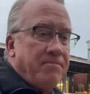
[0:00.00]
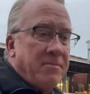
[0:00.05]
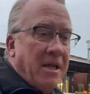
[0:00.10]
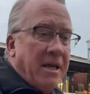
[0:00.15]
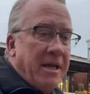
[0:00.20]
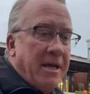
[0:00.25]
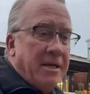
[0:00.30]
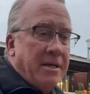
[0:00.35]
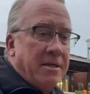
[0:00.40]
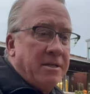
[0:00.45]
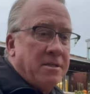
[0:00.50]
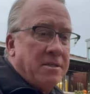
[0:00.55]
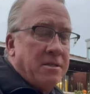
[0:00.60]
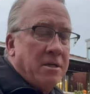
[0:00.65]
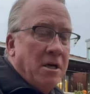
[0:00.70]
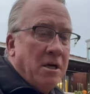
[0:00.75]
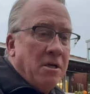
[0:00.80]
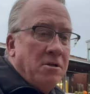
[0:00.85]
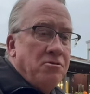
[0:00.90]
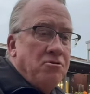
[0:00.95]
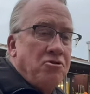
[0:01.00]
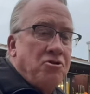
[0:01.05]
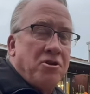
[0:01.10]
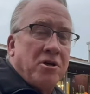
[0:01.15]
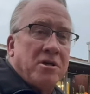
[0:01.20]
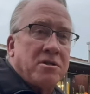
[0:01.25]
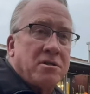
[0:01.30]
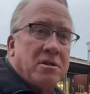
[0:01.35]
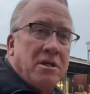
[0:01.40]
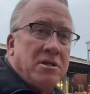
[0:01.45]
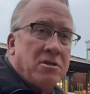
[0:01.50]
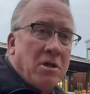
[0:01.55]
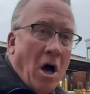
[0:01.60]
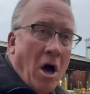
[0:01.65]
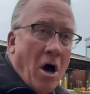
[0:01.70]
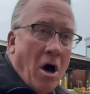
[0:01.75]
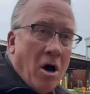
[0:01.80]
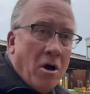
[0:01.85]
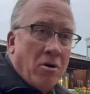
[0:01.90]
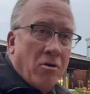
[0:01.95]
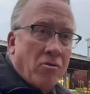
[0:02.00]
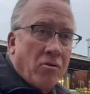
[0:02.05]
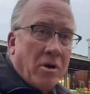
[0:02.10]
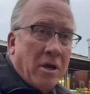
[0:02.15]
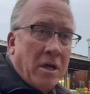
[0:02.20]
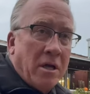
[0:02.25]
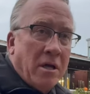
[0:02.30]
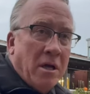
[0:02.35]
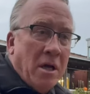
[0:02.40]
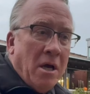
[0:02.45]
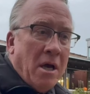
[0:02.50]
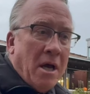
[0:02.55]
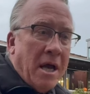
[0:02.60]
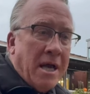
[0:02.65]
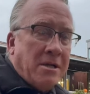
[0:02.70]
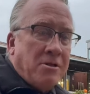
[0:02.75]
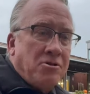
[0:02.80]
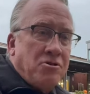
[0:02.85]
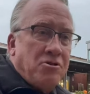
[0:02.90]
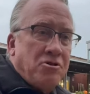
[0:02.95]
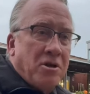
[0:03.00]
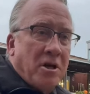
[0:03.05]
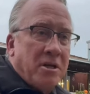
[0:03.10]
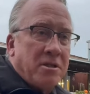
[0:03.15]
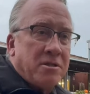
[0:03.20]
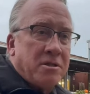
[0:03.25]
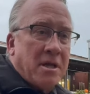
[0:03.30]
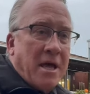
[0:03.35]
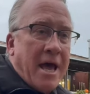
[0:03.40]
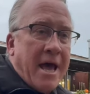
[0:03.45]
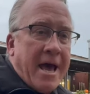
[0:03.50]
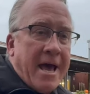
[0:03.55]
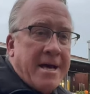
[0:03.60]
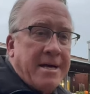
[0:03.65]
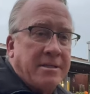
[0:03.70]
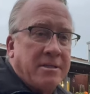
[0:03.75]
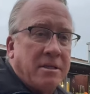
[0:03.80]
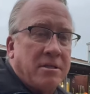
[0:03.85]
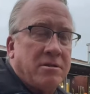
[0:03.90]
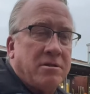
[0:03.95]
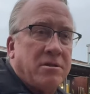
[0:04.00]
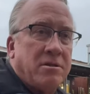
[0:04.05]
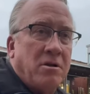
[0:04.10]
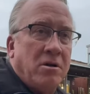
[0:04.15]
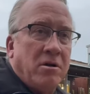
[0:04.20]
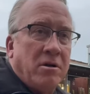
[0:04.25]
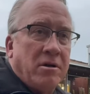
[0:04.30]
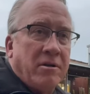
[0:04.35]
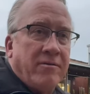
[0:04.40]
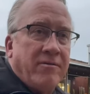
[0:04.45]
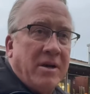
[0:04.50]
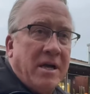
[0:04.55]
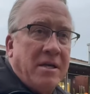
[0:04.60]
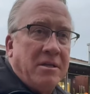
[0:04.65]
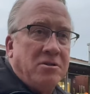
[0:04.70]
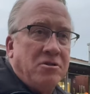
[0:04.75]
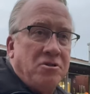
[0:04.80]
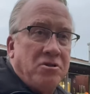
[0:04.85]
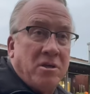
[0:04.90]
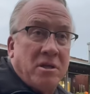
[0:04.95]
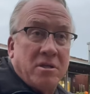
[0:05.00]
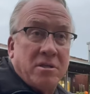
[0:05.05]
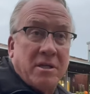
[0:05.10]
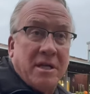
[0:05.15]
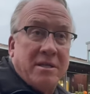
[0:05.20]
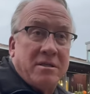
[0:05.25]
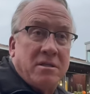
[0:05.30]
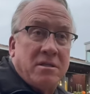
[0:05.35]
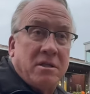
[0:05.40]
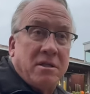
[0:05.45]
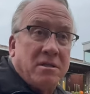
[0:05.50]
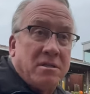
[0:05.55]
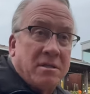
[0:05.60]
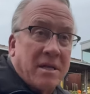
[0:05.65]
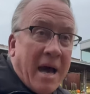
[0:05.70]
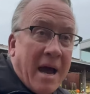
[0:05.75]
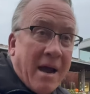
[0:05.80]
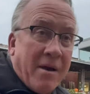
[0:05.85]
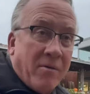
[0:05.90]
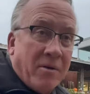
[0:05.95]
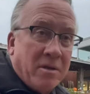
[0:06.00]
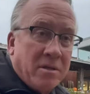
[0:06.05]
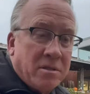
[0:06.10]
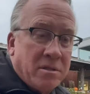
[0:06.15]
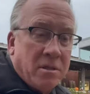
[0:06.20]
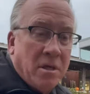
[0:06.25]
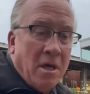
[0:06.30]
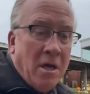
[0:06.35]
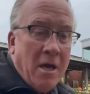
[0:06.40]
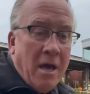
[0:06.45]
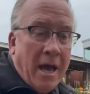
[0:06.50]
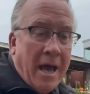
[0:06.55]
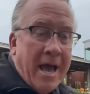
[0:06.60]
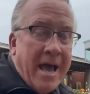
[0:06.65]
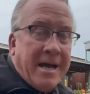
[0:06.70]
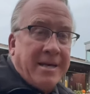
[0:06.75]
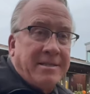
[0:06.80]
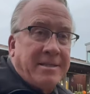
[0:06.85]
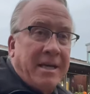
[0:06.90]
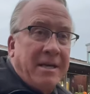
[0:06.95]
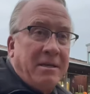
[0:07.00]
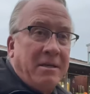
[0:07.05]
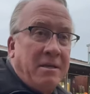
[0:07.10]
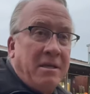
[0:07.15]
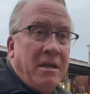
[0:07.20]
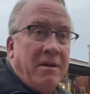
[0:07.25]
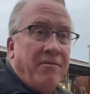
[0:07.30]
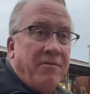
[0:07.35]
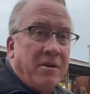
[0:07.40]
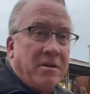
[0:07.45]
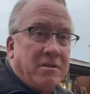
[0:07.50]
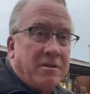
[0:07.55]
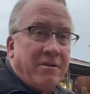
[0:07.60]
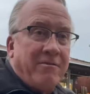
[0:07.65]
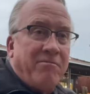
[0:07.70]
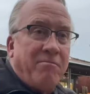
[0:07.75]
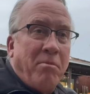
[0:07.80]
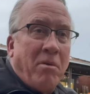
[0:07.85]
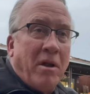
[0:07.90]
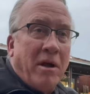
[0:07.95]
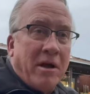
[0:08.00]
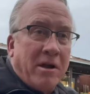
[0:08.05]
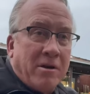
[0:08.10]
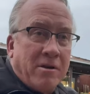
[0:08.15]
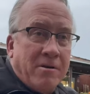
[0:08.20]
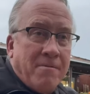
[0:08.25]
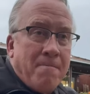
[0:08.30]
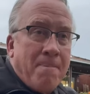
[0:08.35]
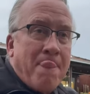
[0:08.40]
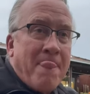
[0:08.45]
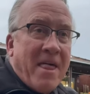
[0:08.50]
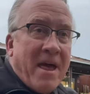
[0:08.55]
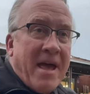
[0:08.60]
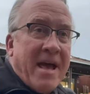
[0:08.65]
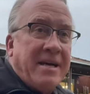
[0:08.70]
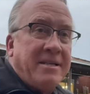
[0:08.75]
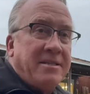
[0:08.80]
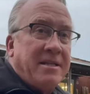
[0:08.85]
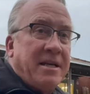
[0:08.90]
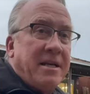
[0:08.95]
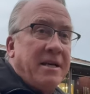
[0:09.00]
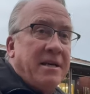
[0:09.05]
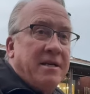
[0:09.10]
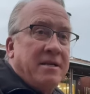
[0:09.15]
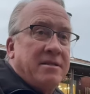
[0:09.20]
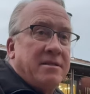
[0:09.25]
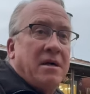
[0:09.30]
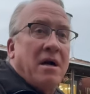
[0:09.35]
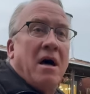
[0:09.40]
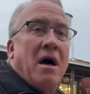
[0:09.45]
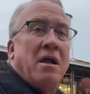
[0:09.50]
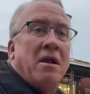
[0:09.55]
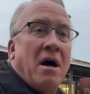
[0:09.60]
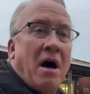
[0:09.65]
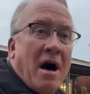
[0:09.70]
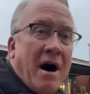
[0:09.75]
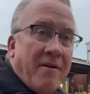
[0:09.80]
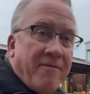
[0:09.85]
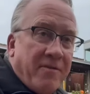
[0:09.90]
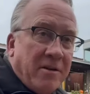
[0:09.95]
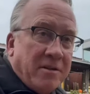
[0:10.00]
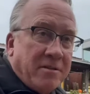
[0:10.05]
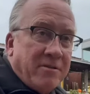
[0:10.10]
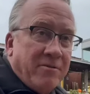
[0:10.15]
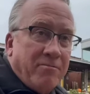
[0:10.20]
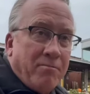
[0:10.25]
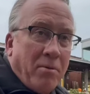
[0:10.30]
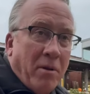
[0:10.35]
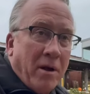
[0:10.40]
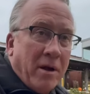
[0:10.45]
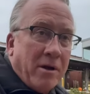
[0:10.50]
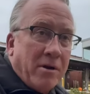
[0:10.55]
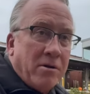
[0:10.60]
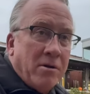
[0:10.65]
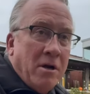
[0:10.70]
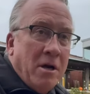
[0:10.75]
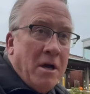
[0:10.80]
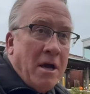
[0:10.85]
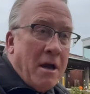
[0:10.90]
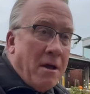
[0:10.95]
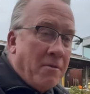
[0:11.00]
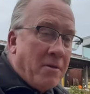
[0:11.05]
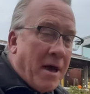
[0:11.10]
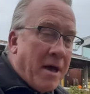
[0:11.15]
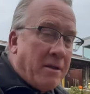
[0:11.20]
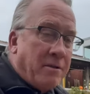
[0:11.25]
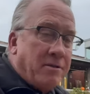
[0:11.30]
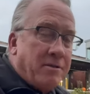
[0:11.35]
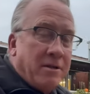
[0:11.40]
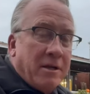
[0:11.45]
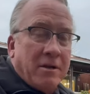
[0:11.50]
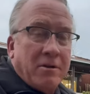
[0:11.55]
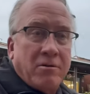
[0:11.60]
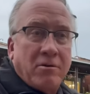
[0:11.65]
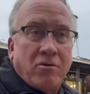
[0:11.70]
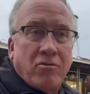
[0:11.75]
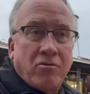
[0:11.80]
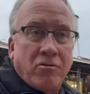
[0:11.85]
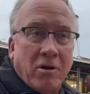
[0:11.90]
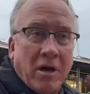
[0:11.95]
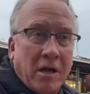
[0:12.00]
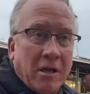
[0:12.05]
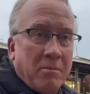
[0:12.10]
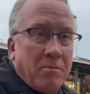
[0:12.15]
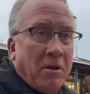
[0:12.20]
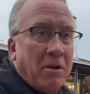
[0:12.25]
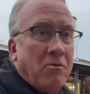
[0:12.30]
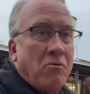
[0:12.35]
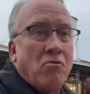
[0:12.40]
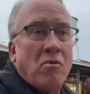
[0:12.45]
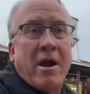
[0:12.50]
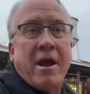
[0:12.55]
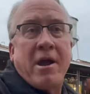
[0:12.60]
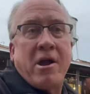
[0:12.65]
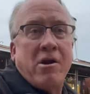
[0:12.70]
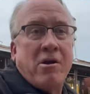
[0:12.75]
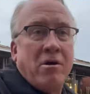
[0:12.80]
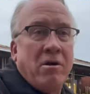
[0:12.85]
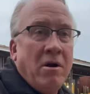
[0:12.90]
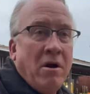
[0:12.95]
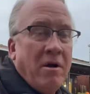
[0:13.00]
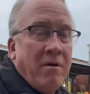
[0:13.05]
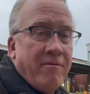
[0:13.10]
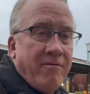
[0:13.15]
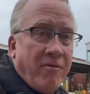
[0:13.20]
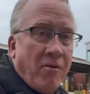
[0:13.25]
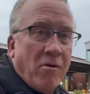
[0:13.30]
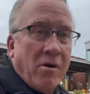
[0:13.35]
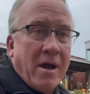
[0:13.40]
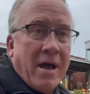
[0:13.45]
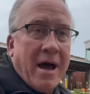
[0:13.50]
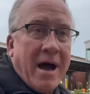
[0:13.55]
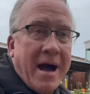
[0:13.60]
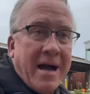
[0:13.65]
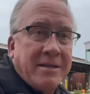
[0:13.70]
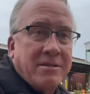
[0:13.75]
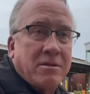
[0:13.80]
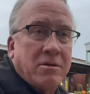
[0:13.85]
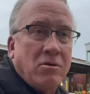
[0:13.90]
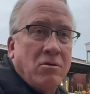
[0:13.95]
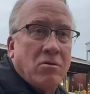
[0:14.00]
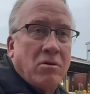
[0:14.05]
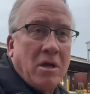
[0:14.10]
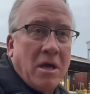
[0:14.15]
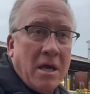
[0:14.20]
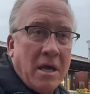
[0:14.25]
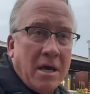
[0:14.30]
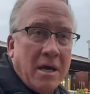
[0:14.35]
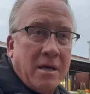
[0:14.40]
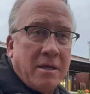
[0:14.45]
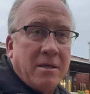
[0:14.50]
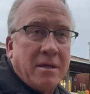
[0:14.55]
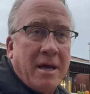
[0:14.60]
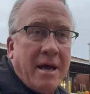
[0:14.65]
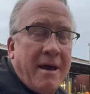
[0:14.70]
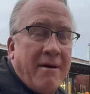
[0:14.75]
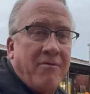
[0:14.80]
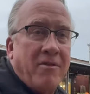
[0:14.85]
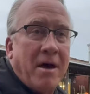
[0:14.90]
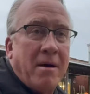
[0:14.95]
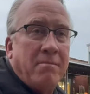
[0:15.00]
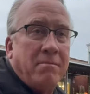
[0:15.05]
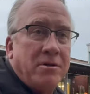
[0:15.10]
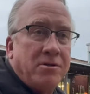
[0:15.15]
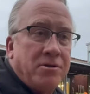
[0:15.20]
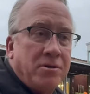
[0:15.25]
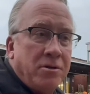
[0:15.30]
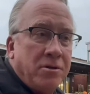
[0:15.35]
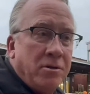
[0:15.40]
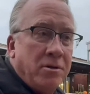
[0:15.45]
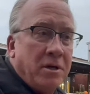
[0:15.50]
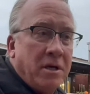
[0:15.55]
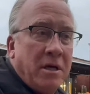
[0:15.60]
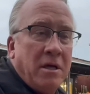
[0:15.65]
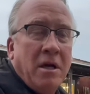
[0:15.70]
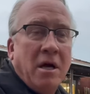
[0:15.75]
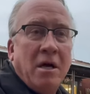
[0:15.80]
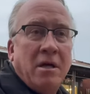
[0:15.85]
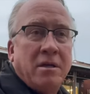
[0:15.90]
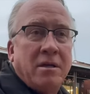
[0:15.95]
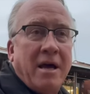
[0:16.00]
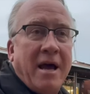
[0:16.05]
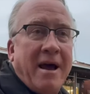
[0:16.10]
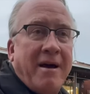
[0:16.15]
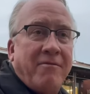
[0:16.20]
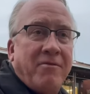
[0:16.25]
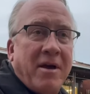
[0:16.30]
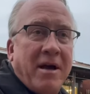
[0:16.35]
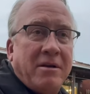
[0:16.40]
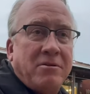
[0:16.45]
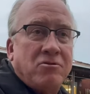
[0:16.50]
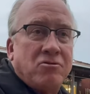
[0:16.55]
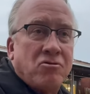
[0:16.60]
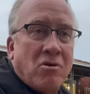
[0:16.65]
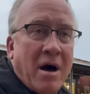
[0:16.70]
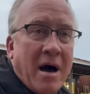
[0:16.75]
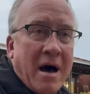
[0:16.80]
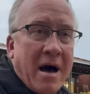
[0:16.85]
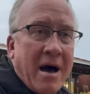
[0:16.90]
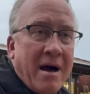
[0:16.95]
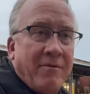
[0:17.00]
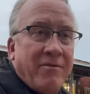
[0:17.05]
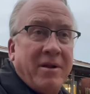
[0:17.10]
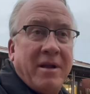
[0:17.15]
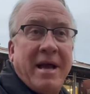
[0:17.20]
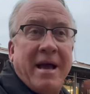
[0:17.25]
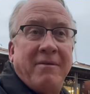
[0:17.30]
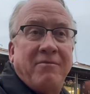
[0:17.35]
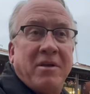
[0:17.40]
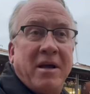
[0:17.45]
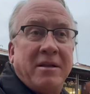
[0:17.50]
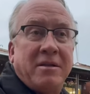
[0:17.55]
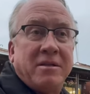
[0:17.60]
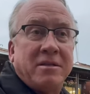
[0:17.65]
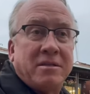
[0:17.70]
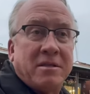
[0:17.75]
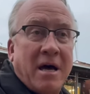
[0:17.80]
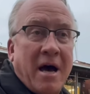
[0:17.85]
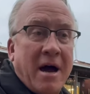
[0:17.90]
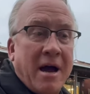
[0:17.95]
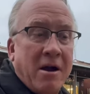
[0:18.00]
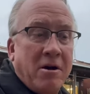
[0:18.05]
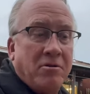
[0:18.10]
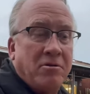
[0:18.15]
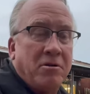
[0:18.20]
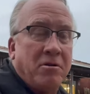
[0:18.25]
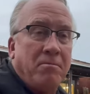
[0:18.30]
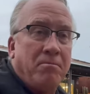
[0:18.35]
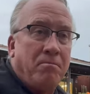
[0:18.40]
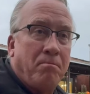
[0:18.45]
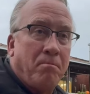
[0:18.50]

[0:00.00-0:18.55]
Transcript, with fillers: is just as hungry and just as assertive and just as desirous as a defensive player as he is an offensive player. And that is incredibly rare for a high school kid to have that maturity, to have that drive and have that desire to